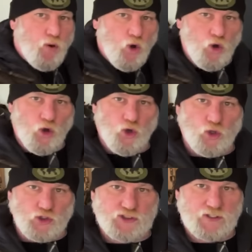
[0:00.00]

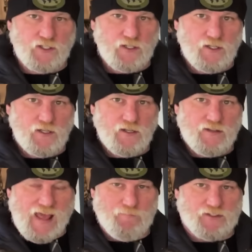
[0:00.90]
pulls
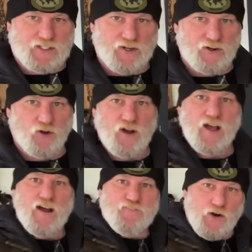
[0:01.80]
that material
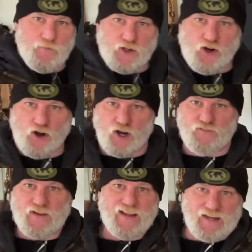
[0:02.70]
from the
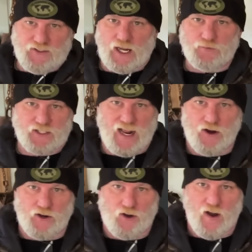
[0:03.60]
kerf and dumps it out
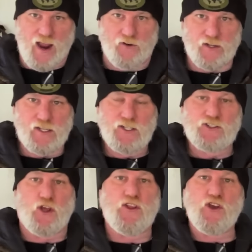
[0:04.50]
on the ground
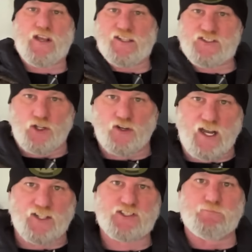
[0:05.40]
so that you can still
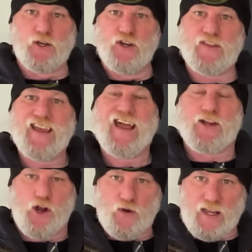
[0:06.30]
cut smooth and
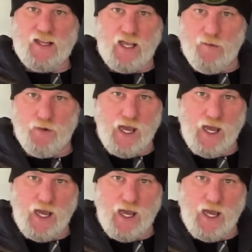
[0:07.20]
you don't get gummed